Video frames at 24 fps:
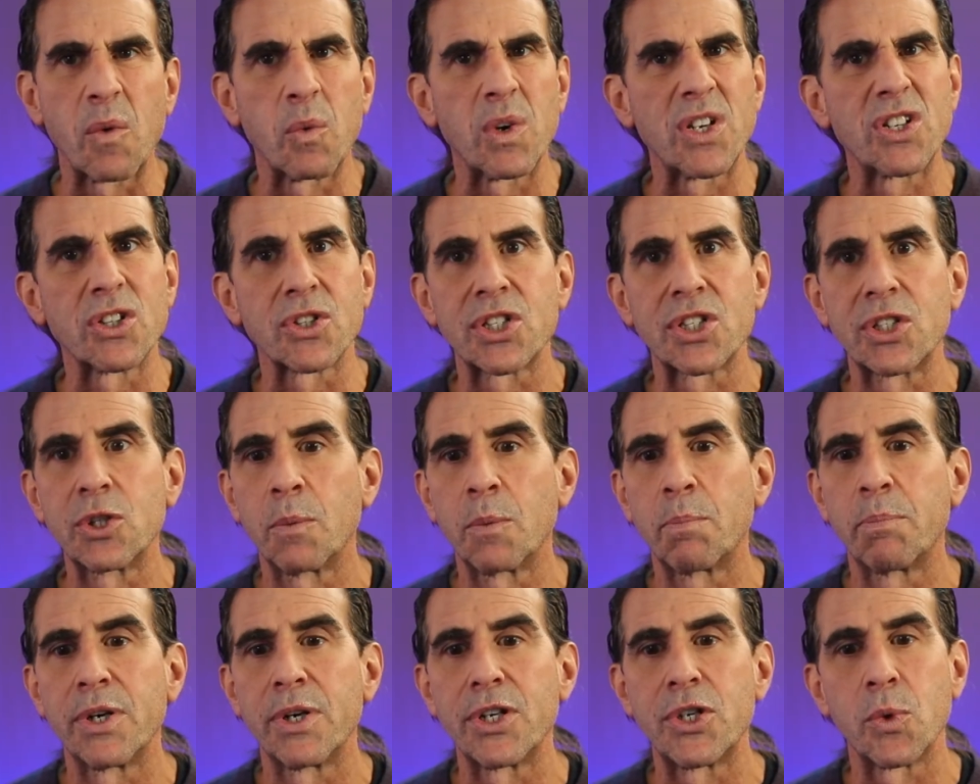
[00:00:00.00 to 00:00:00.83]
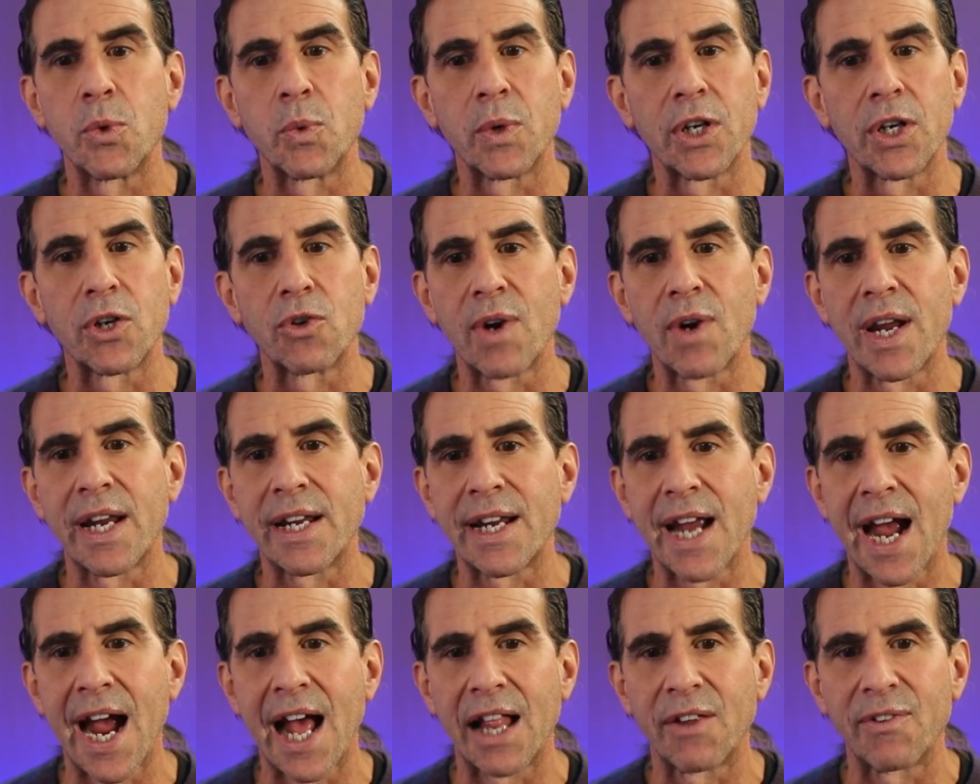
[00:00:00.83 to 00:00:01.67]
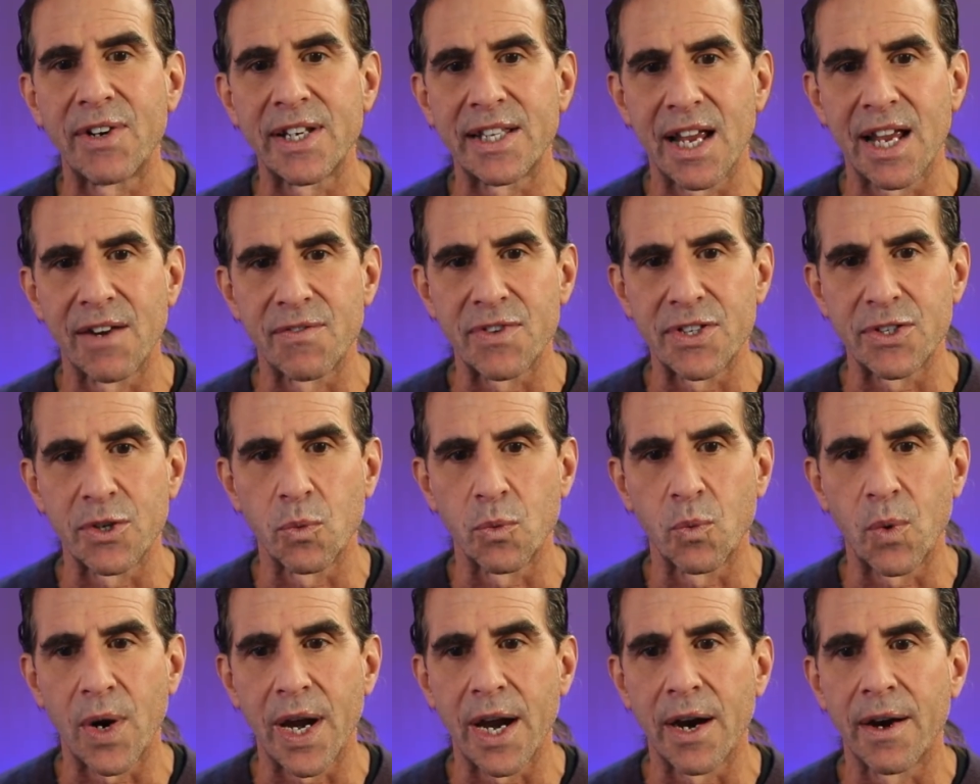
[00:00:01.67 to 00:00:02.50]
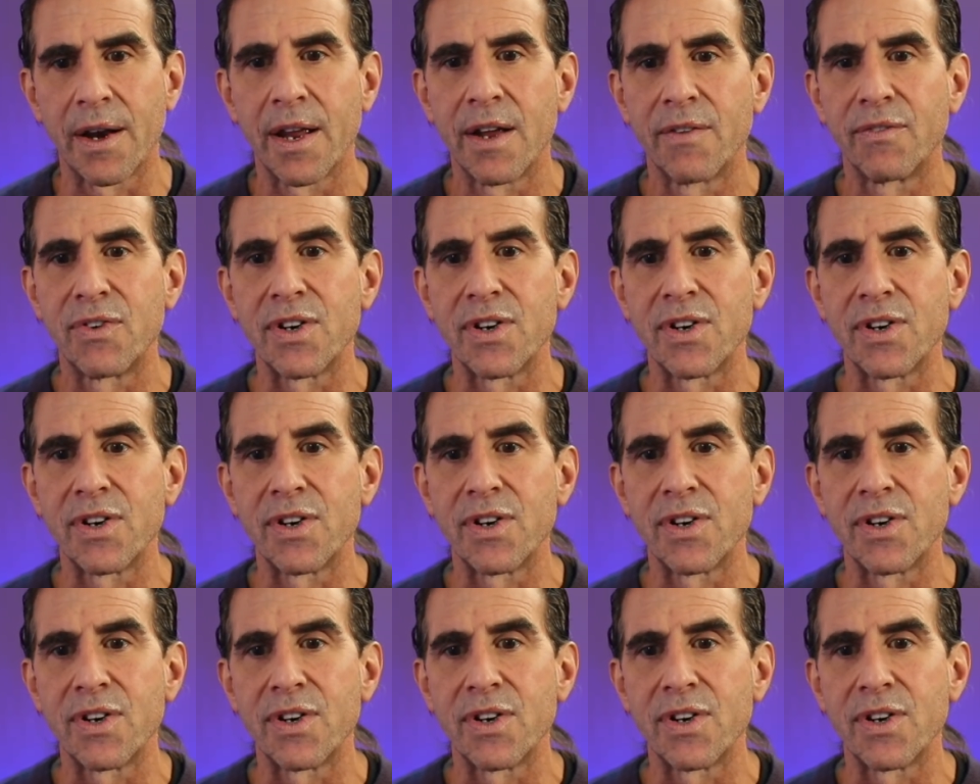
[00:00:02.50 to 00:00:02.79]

which will still put you in a great calorie deficit where,